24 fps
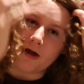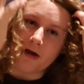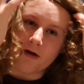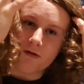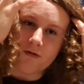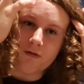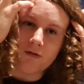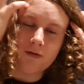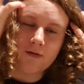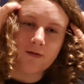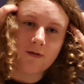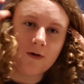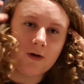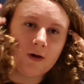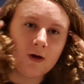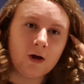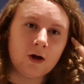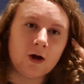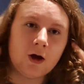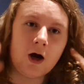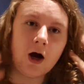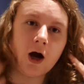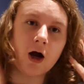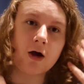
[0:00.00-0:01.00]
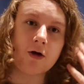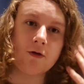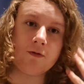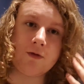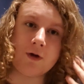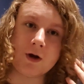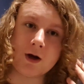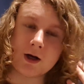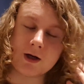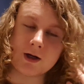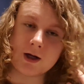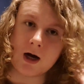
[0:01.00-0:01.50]
if I
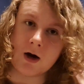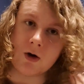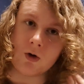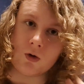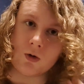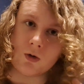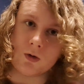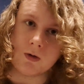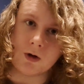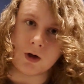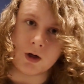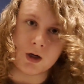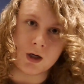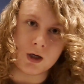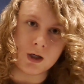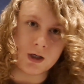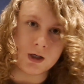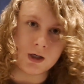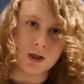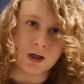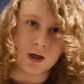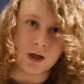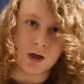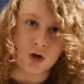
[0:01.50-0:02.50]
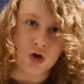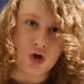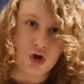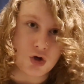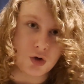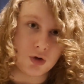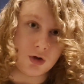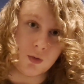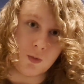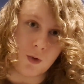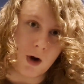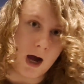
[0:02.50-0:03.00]
can find a towel and
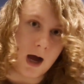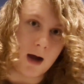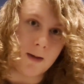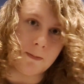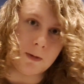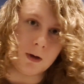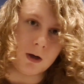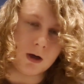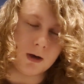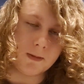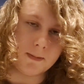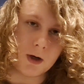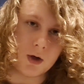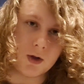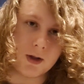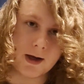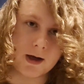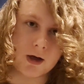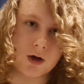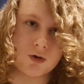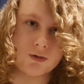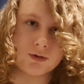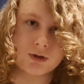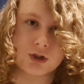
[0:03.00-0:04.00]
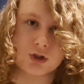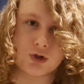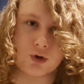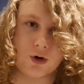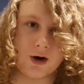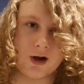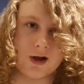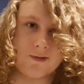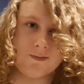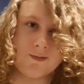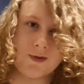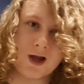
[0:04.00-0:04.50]
show you what happened about that ghost
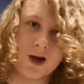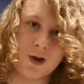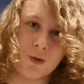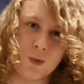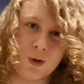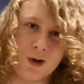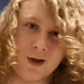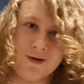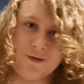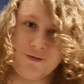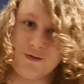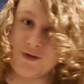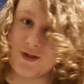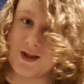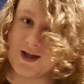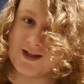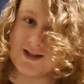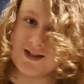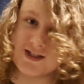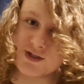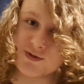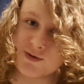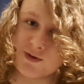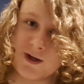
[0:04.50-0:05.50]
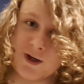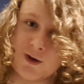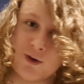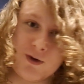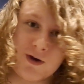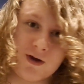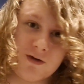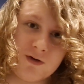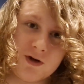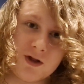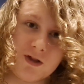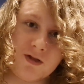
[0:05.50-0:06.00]
story. Anyway, if you like this
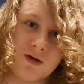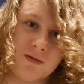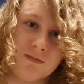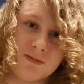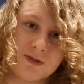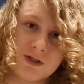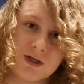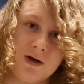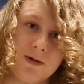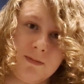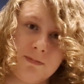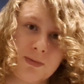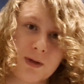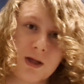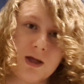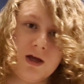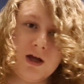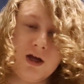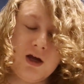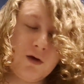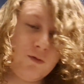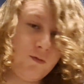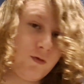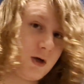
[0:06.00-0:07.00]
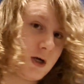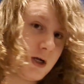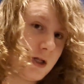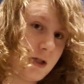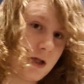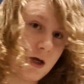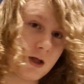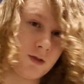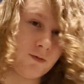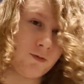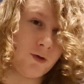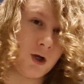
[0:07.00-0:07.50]
video, give it a thumbs up. If you
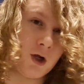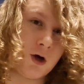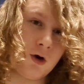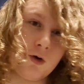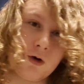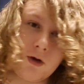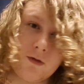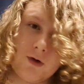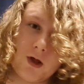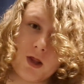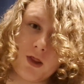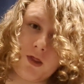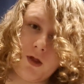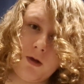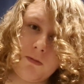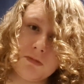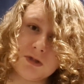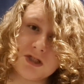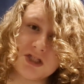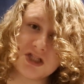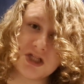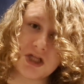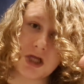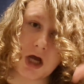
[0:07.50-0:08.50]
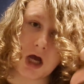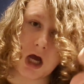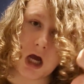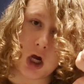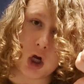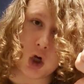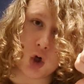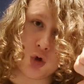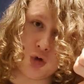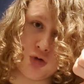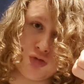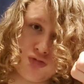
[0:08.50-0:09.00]
don't like the video, give it a thumbs
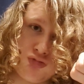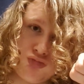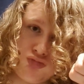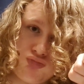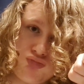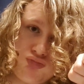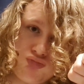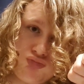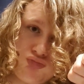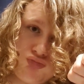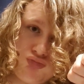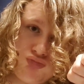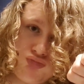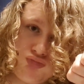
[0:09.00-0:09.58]
down.